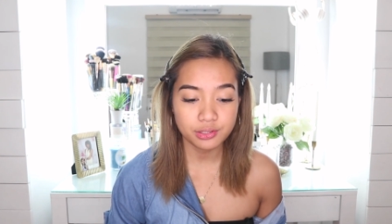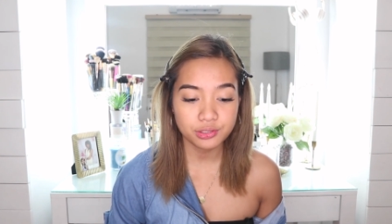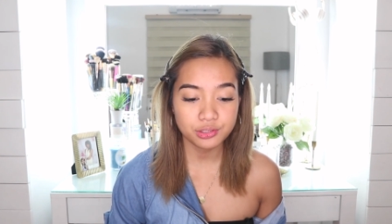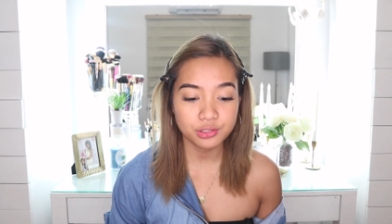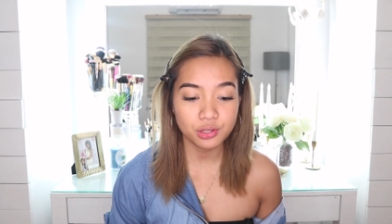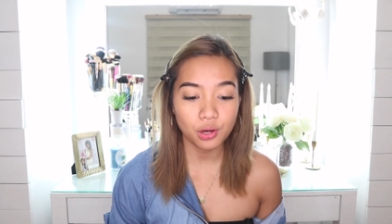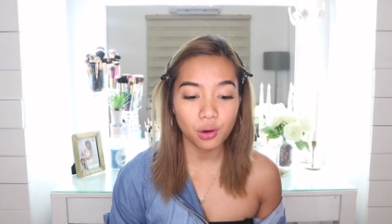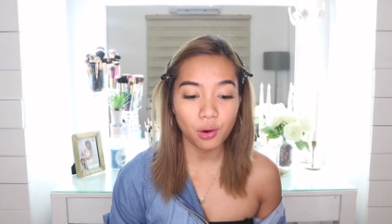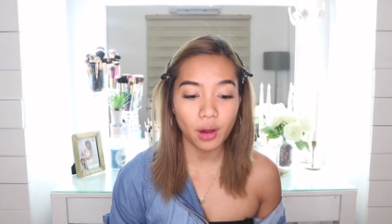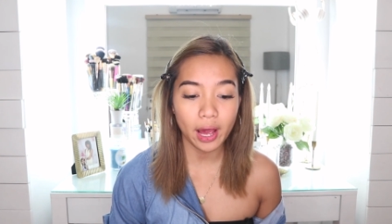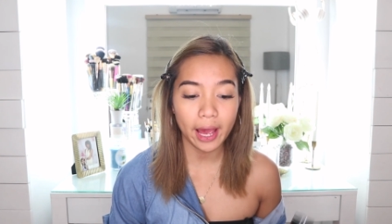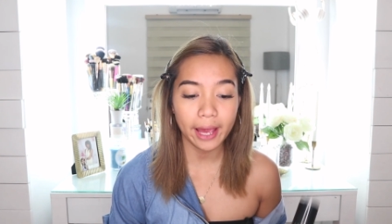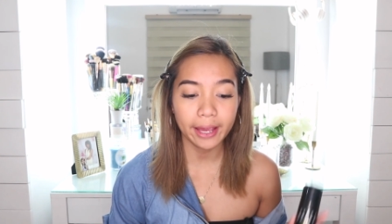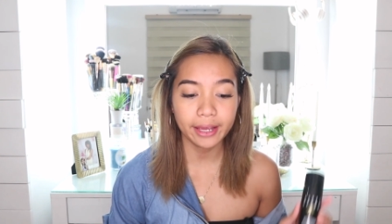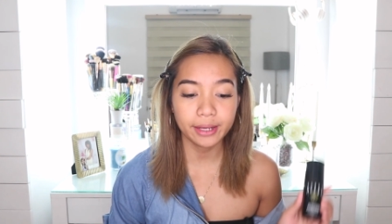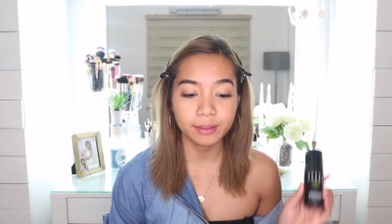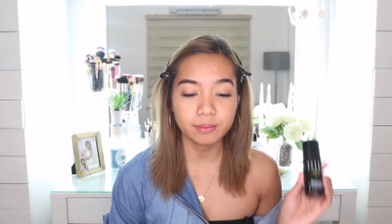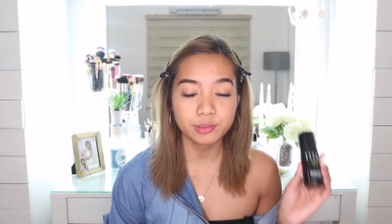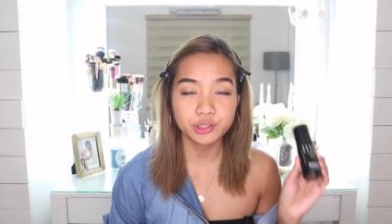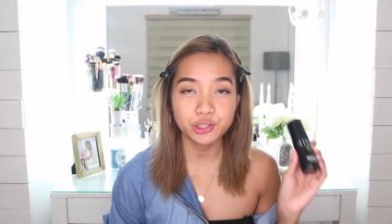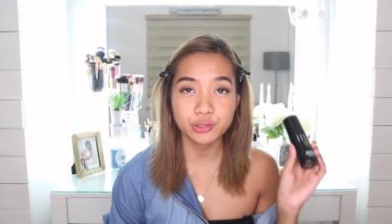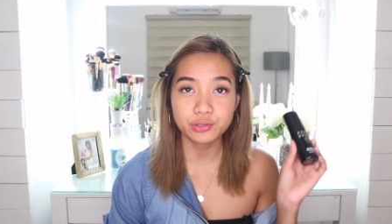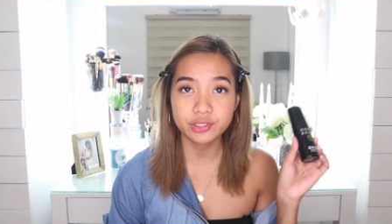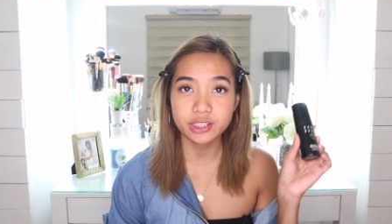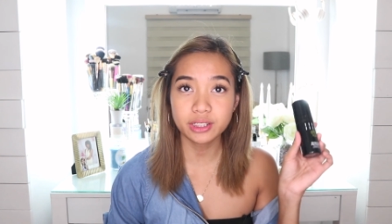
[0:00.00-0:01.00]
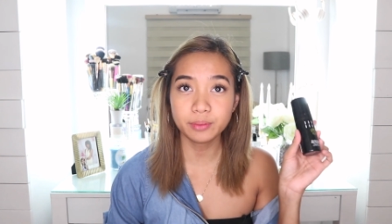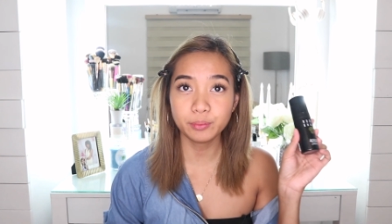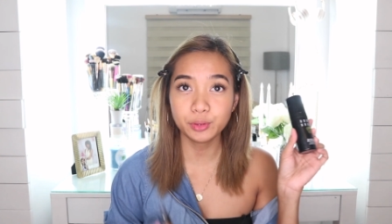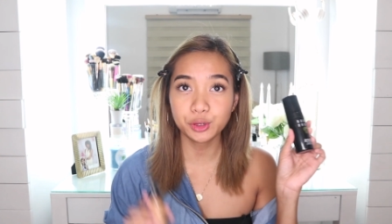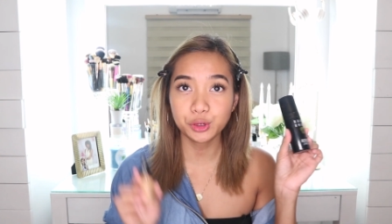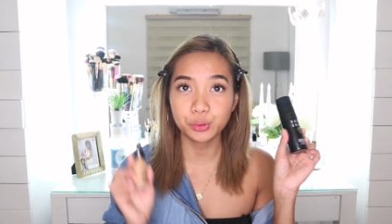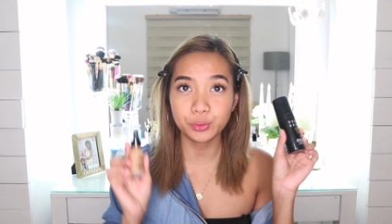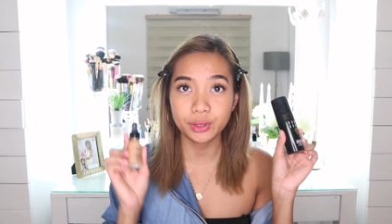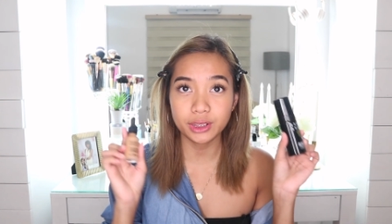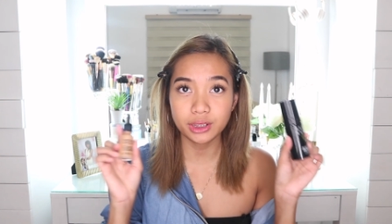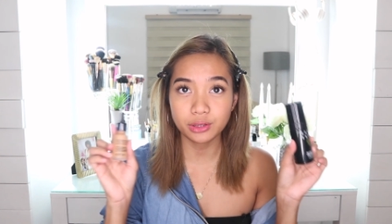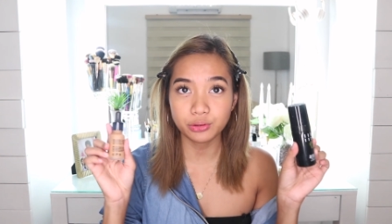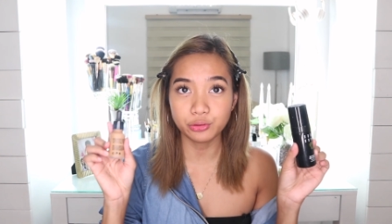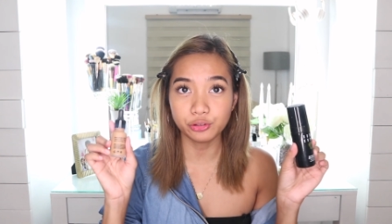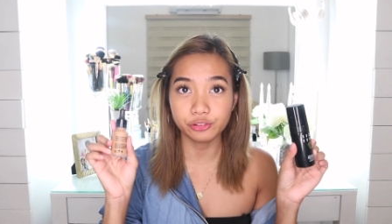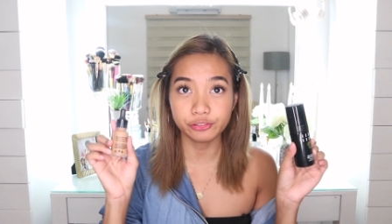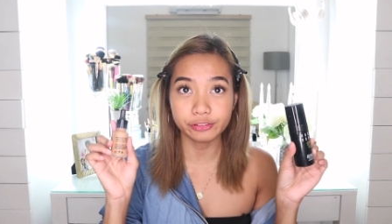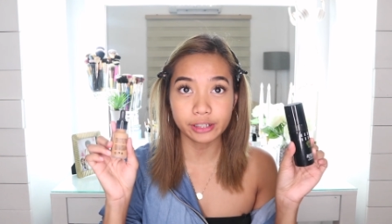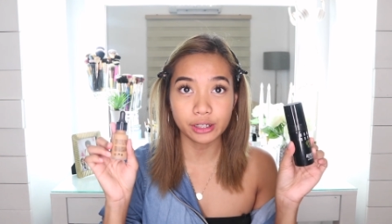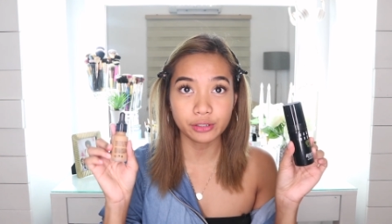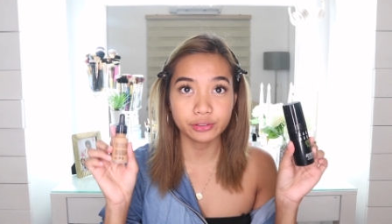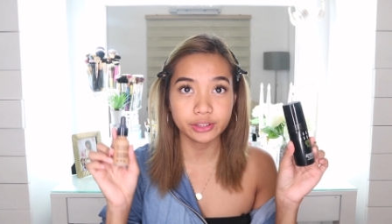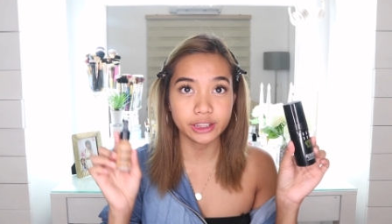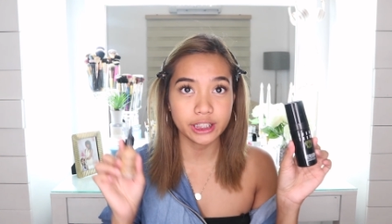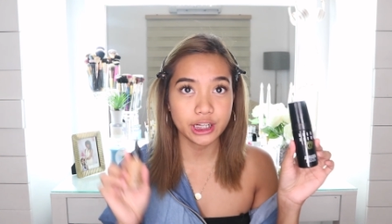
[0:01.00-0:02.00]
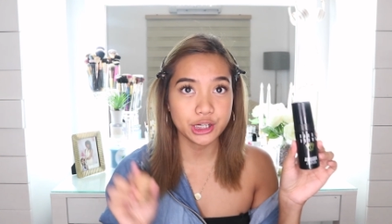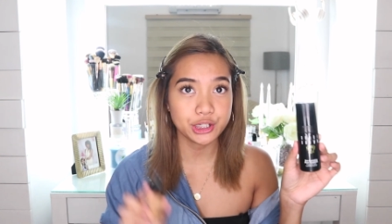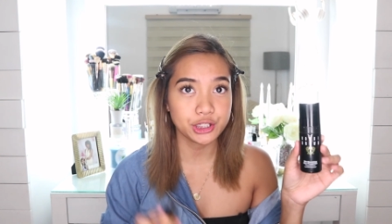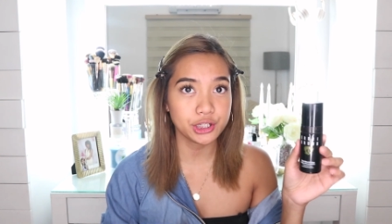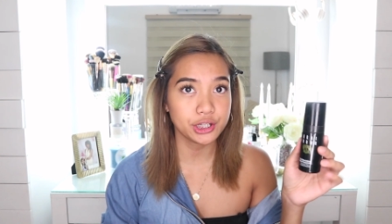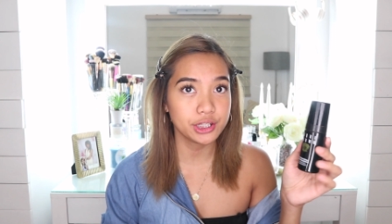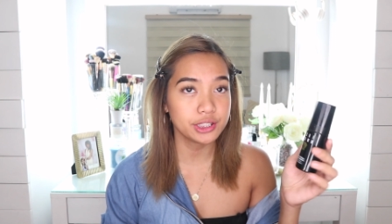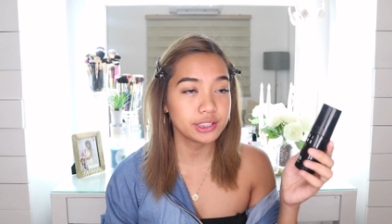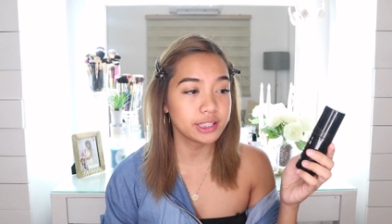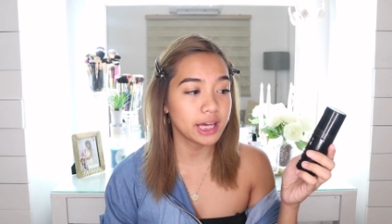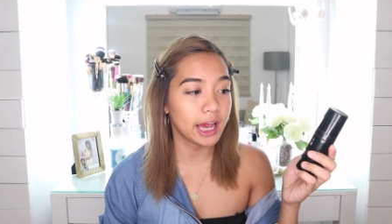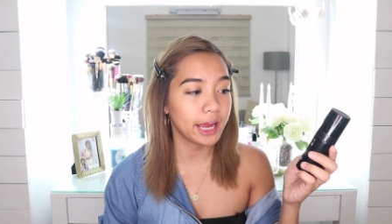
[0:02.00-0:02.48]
So I'm choosing between two foundations.